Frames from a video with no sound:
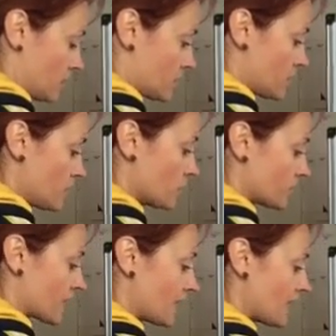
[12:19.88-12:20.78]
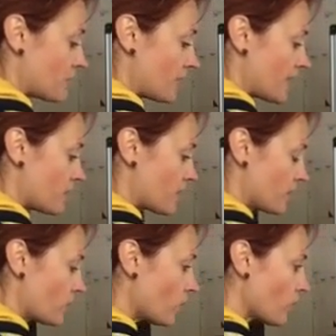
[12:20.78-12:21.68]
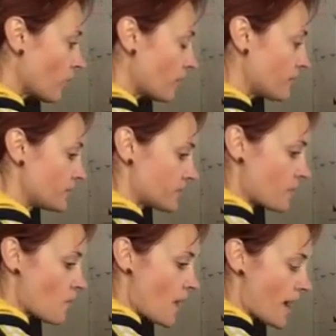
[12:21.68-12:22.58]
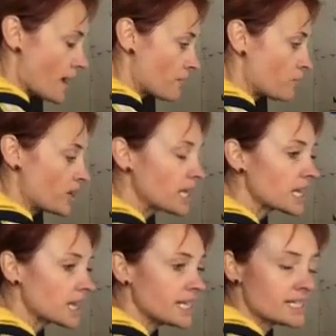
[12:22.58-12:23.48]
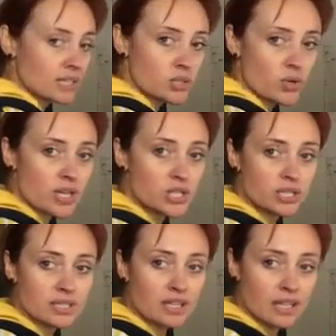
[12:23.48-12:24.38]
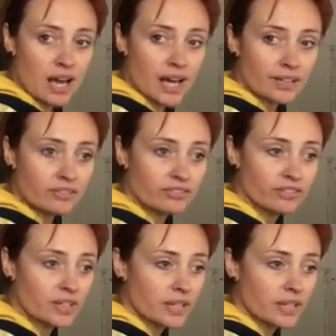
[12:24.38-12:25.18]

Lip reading: So you want to collaborate with an author in some way and bring these illustrations to life.